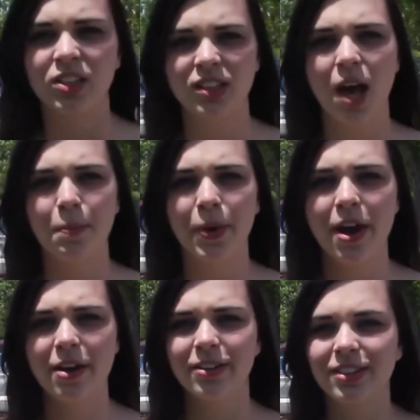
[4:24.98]
What's up,
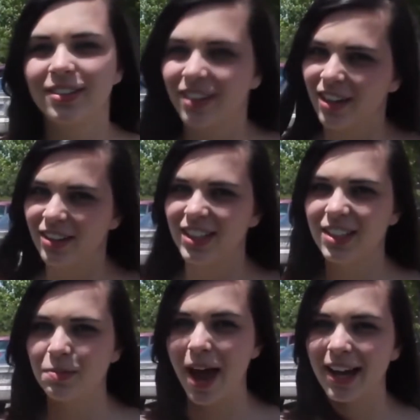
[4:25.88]
bros? This
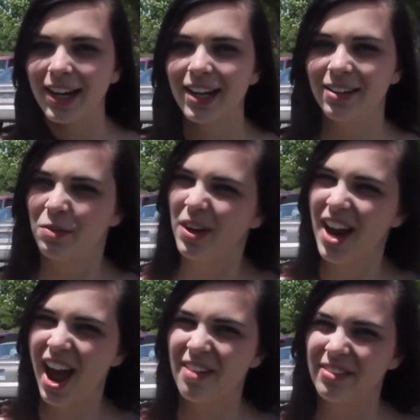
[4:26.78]
is Maddie, one
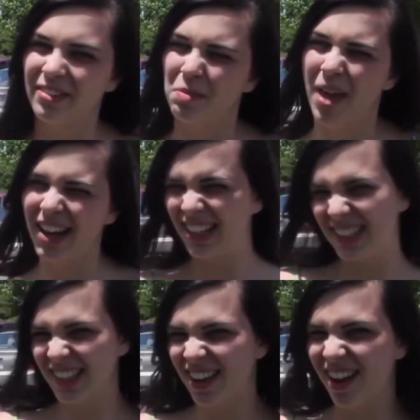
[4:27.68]
half of the Maddie
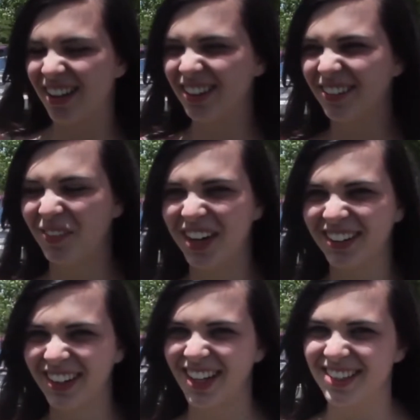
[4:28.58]
Sion.
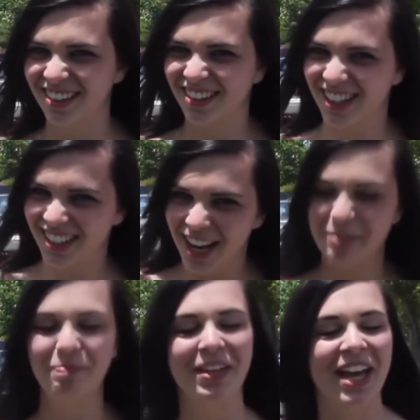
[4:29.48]
Apparently that's our
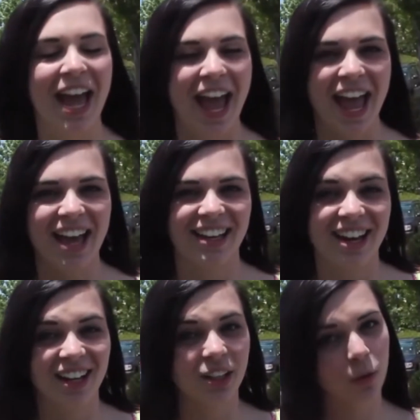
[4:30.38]
nickname. And
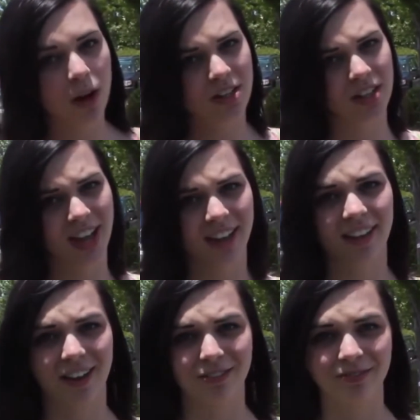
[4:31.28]
you're watching
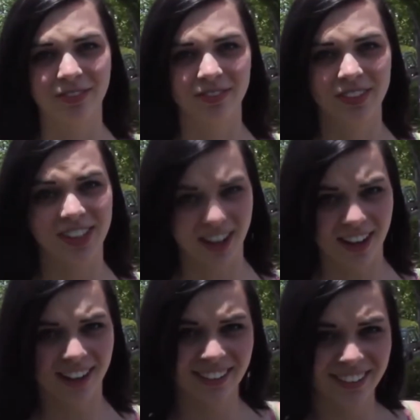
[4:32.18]
Kalo.
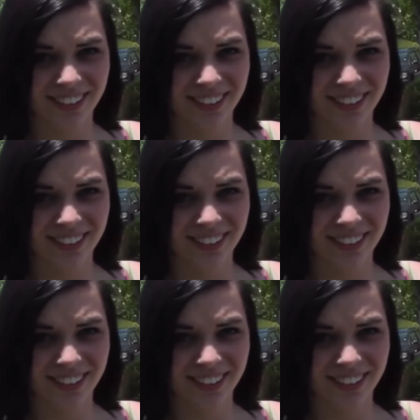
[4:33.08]
Duh.